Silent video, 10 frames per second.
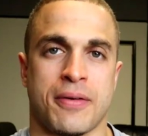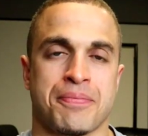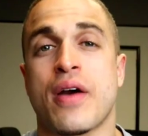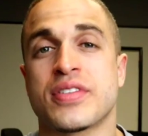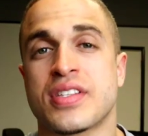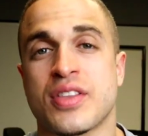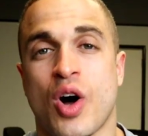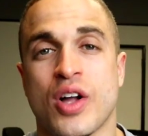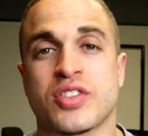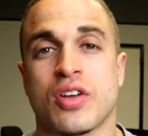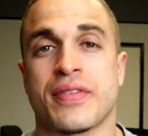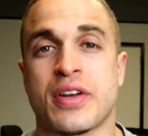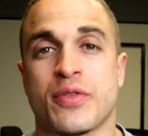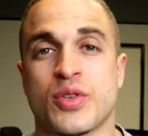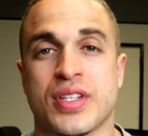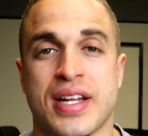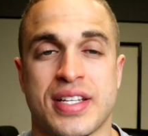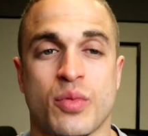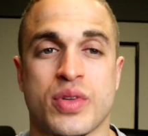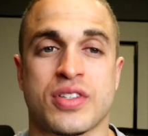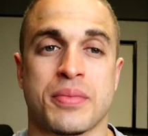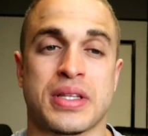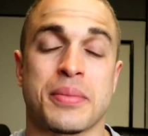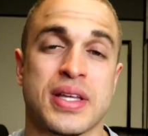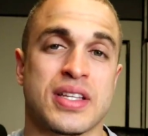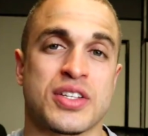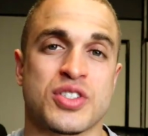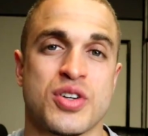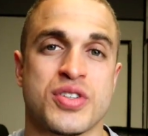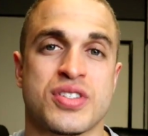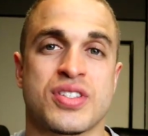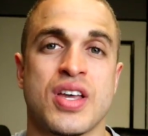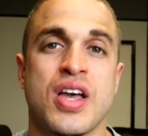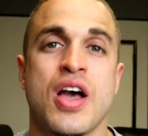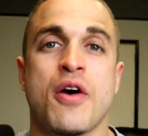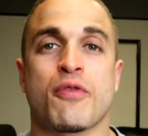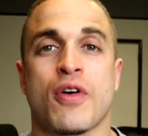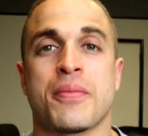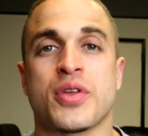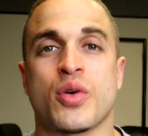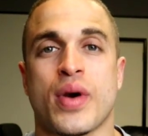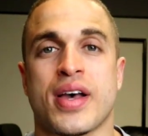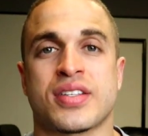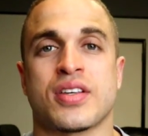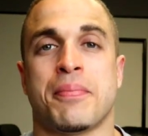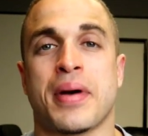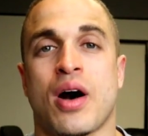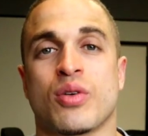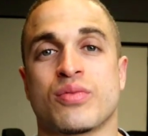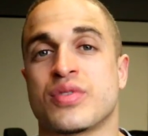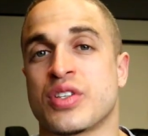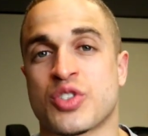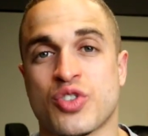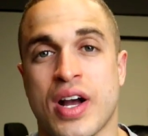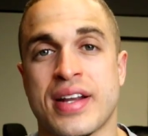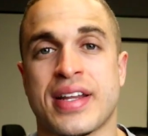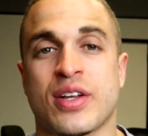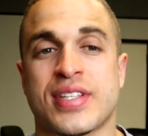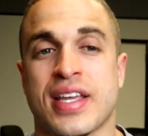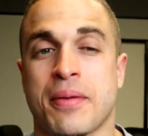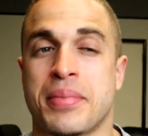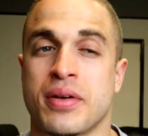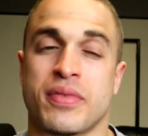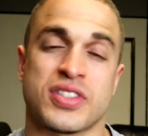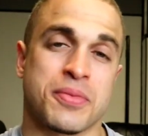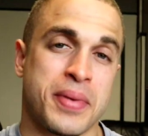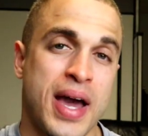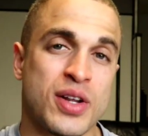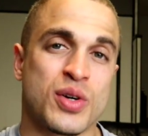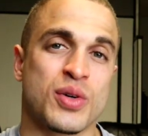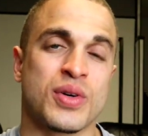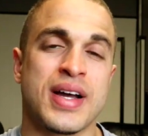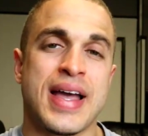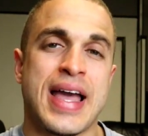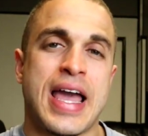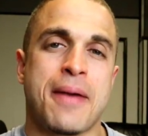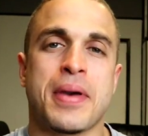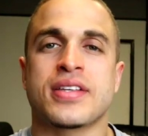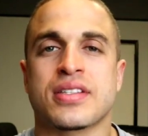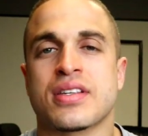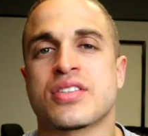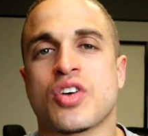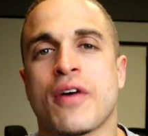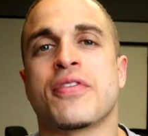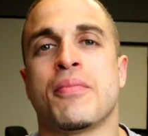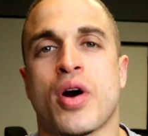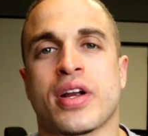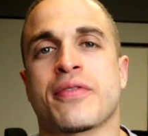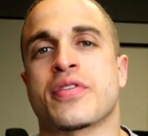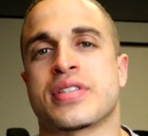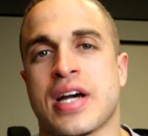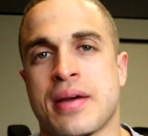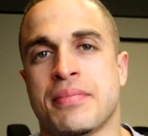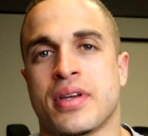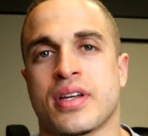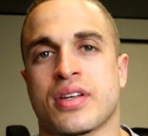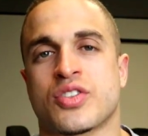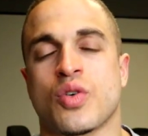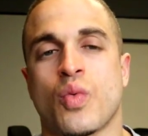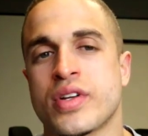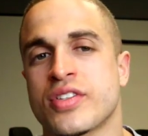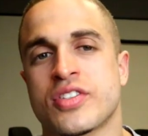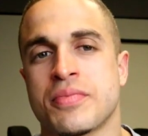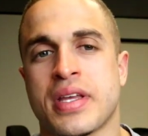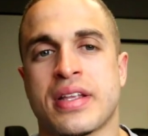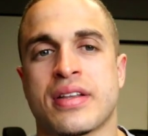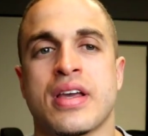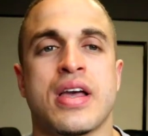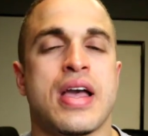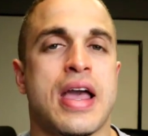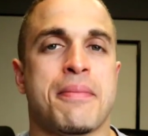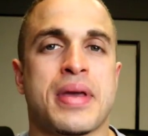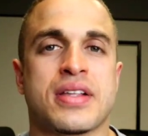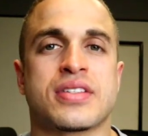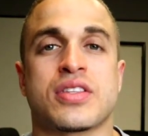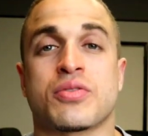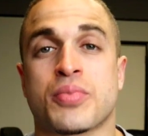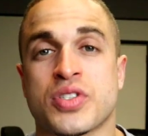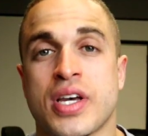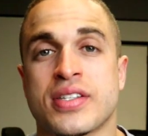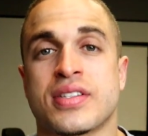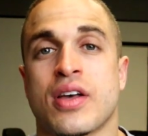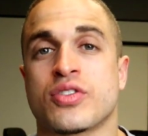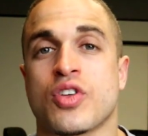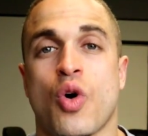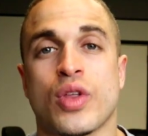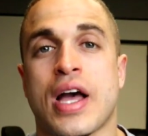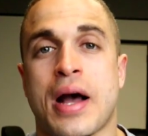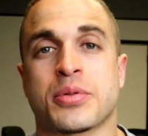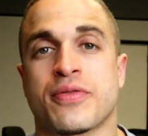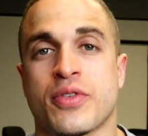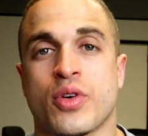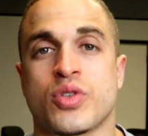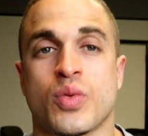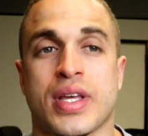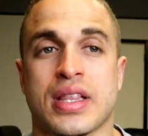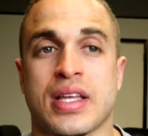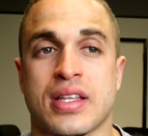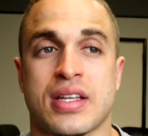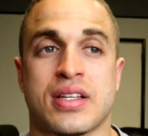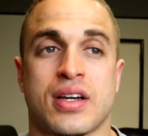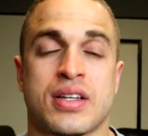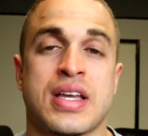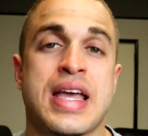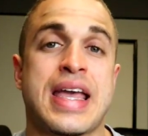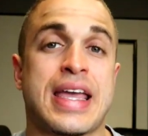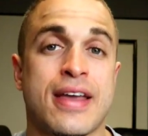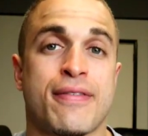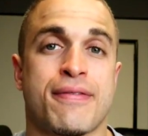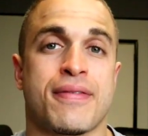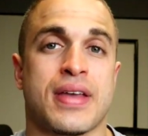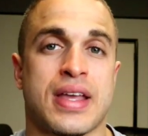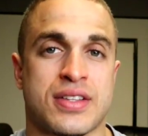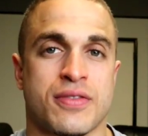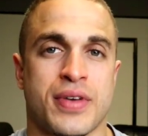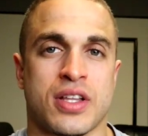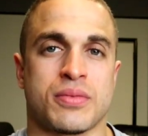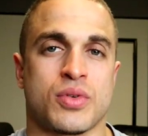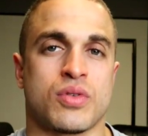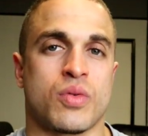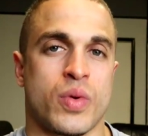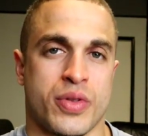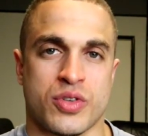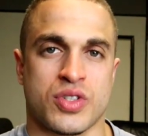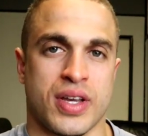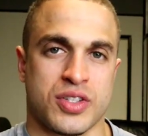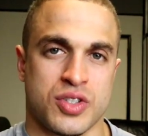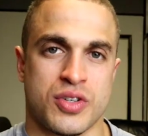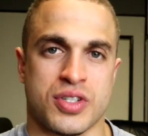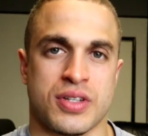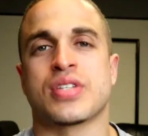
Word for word: If you haven't seen the onslaught of interviews that I did with some limb lengthening surgeons from the US about the Stryde nail taking a bit of a sabbatical, it basically is off the market for the time being. So what does this mean? It means that this Precice nail is the only option for those who want to get lengthening done if it's available with their select surgeon.